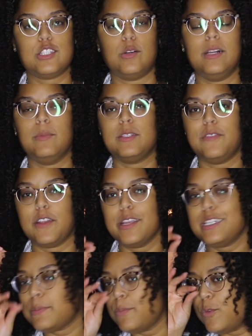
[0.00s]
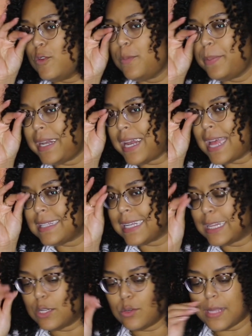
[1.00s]
So it was very smooth, but it has
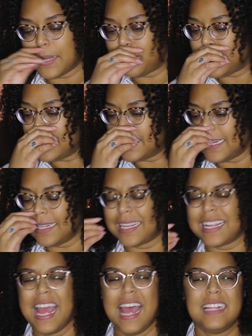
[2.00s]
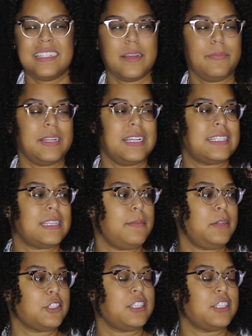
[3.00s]
like little like beads in it, like something similar.